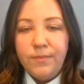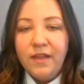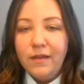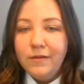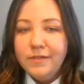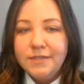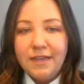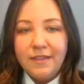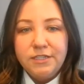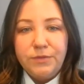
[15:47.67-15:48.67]
but under the
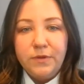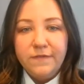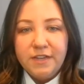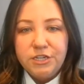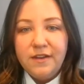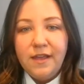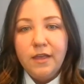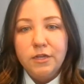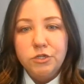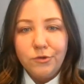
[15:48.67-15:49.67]
daily supervision
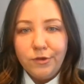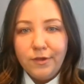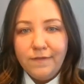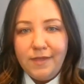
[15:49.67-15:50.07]
and control